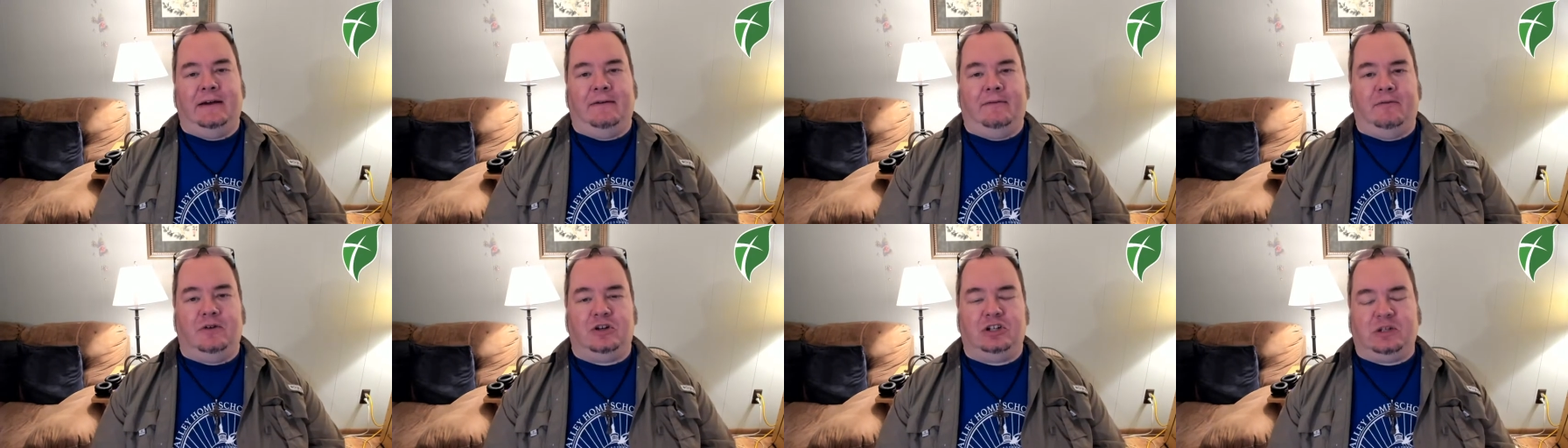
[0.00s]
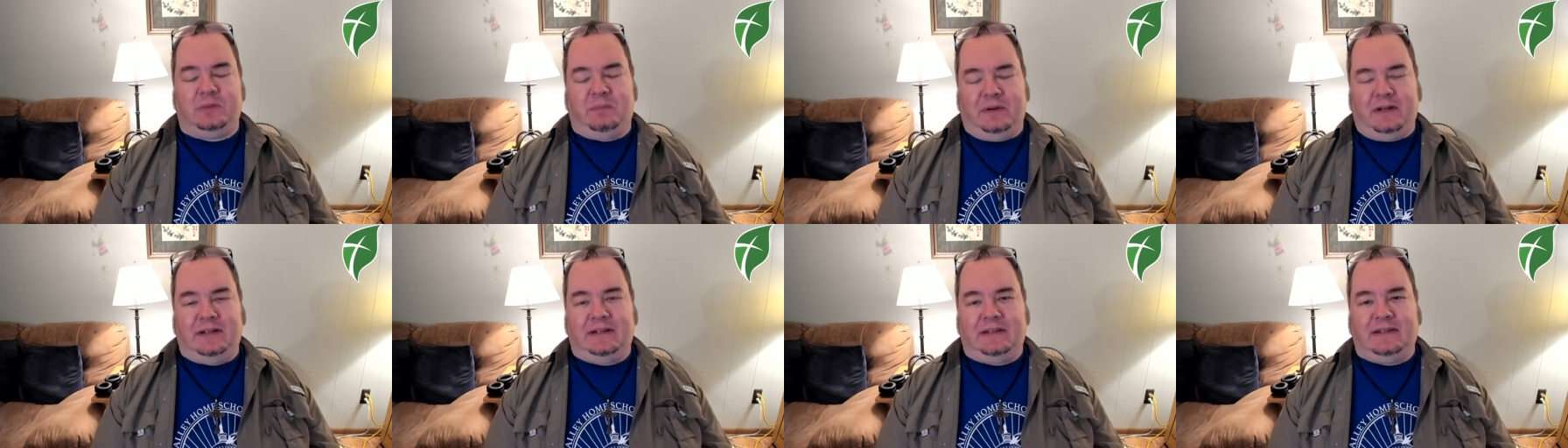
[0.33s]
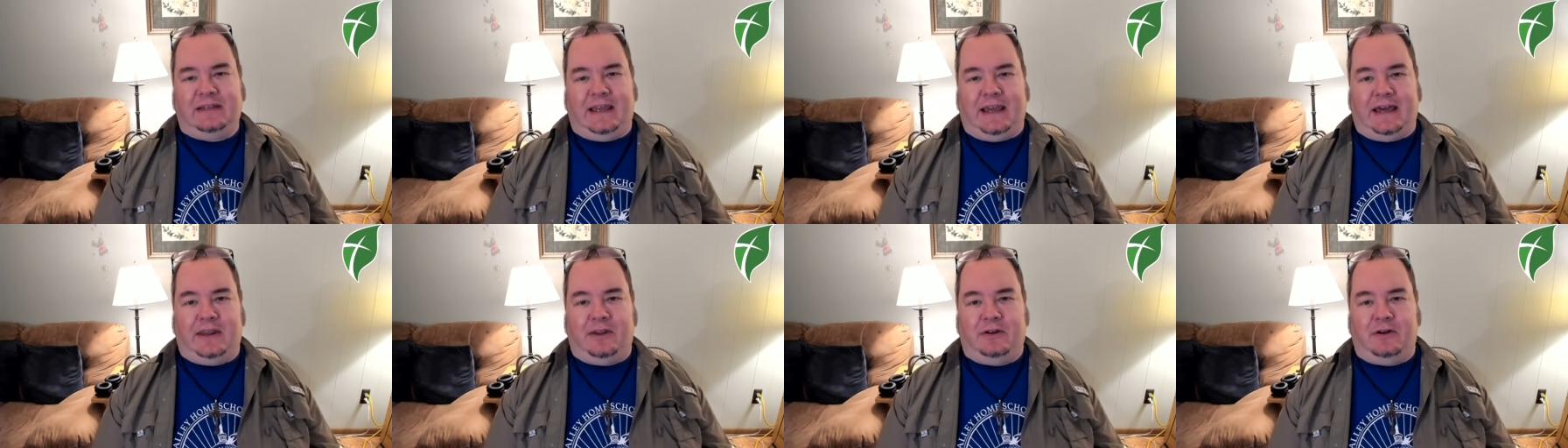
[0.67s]
worshiping
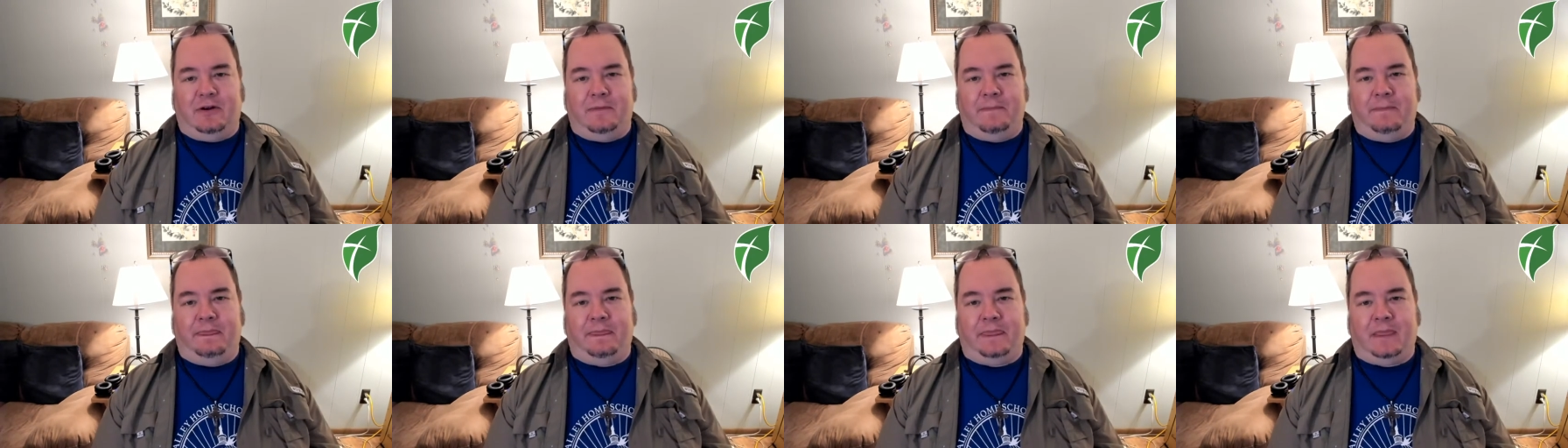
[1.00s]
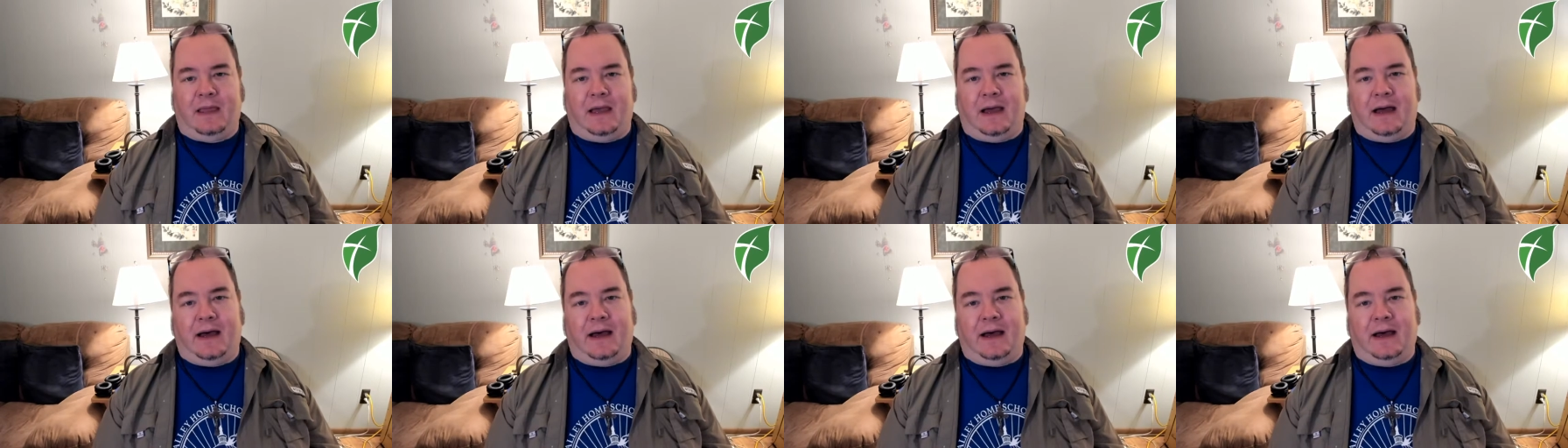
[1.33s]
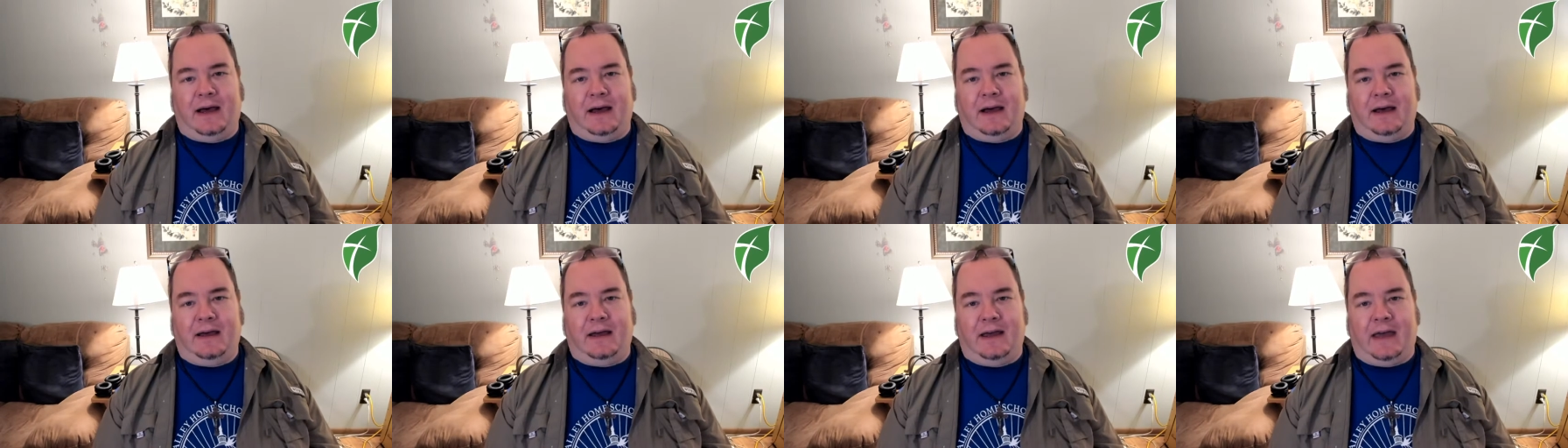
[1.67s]
together
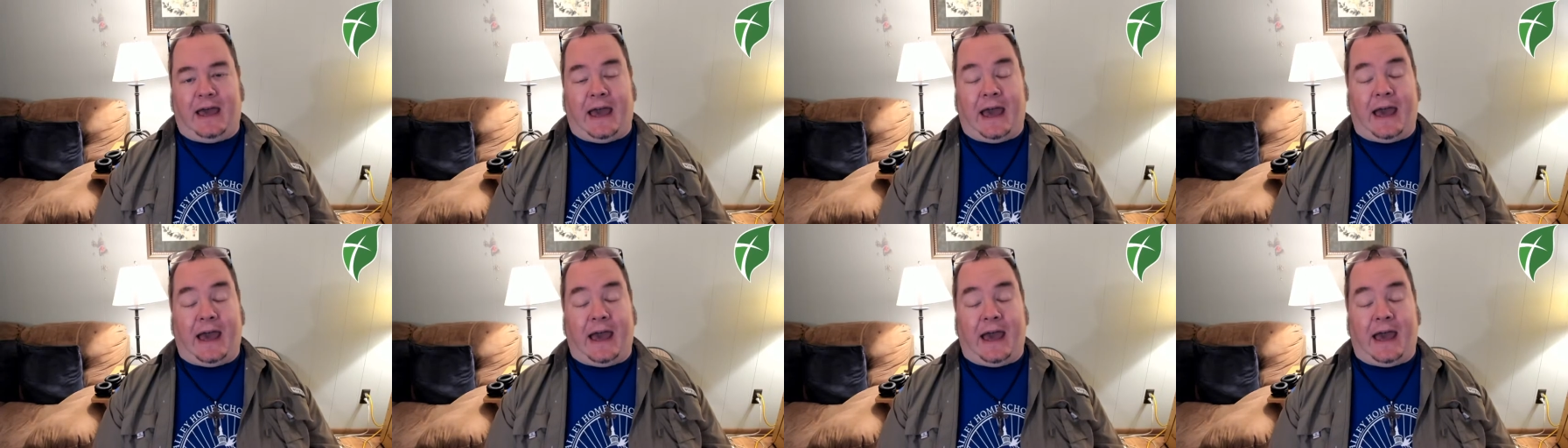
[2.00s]
uh,